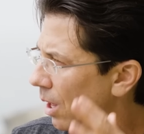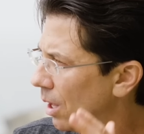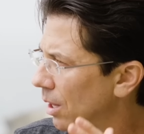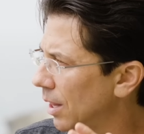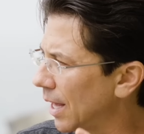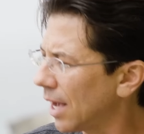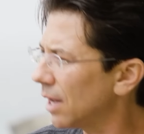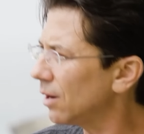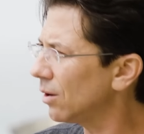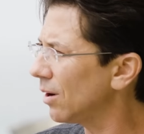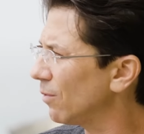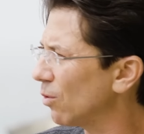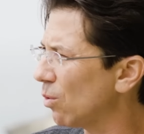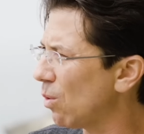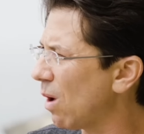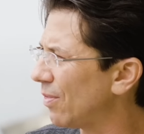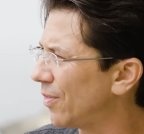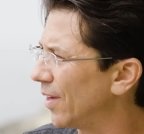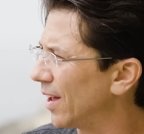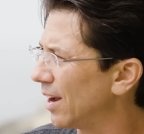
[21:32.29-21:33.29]
Yeah. Yeah. Like, I don't ever
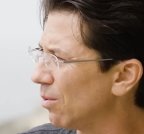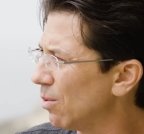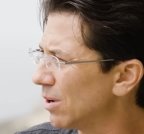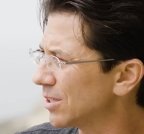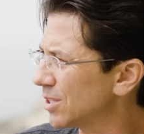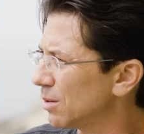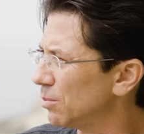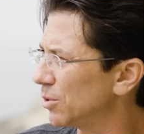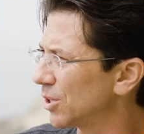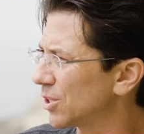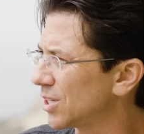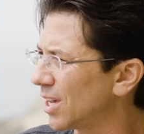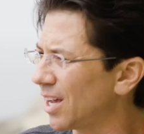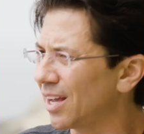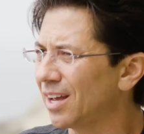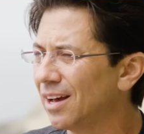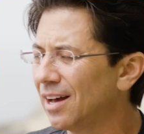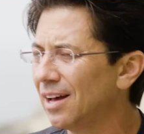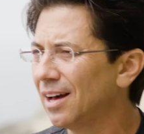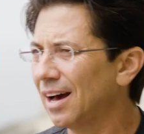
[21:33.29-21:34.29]
want that. I want someone to Me
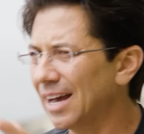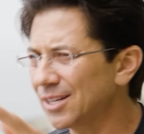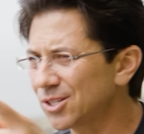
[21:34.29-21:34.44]
say, too.